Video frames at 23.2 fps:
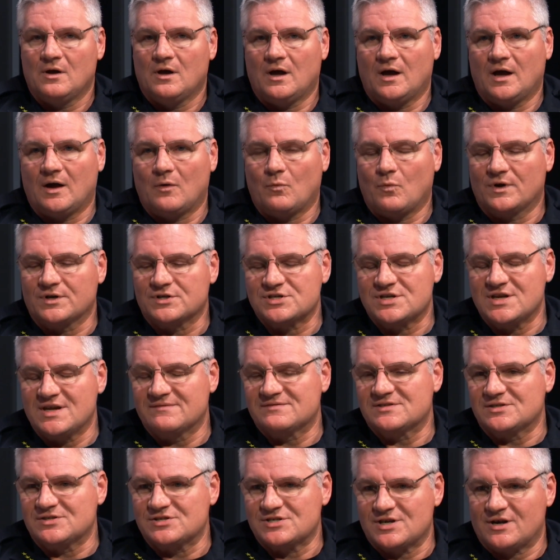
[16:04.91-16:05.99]
What
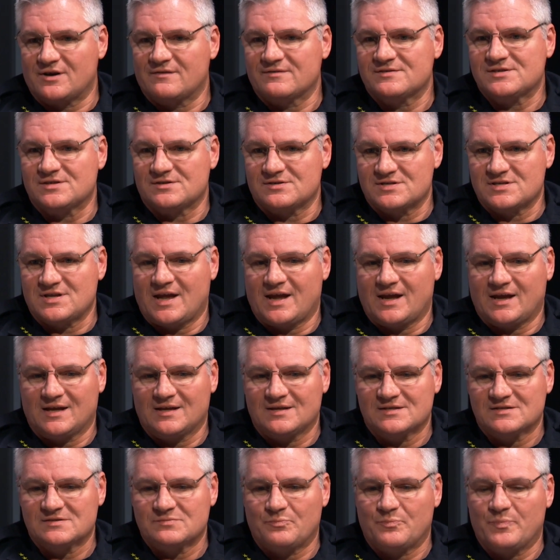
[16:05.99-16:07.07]
chiefs and sheriffs are saying
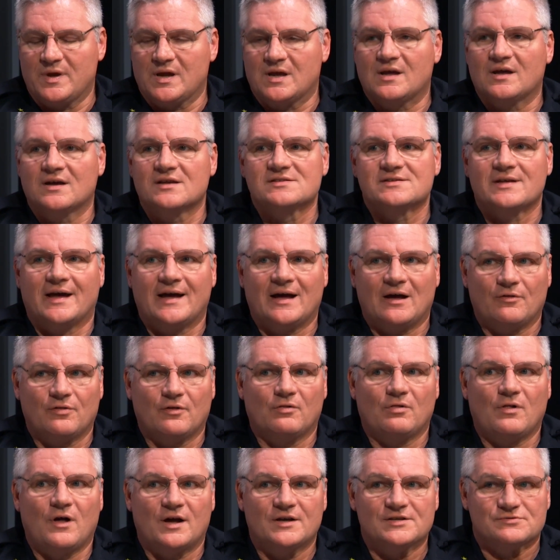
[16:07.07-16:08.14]
is, because of how the
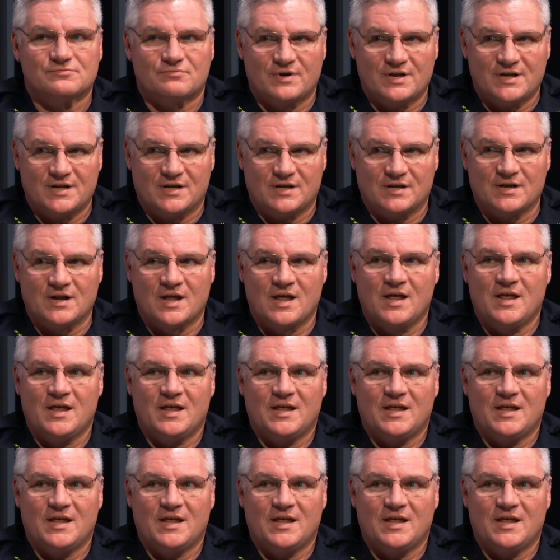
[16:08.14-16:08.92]
law is written,